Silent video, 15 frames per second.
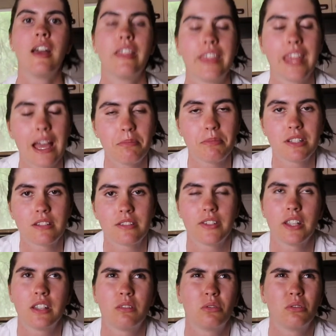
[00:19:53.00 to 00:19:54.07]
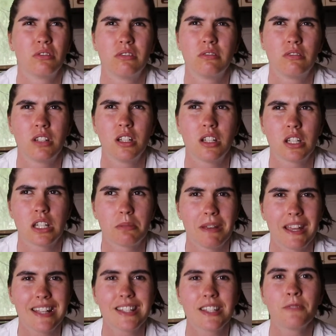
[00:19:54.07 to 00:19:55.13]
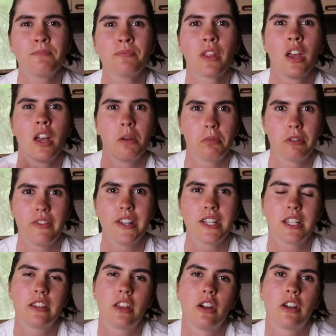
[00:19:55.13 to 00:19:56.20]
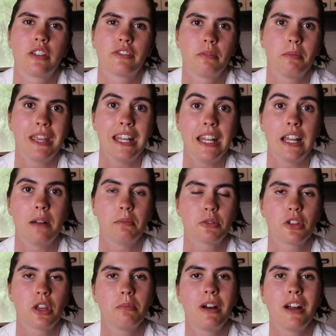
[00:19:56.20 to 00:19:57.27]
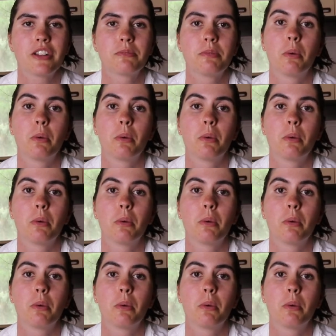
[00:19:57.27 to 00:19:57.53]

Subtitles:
the atmosphere or into space, preventing the Earth from heating up so much.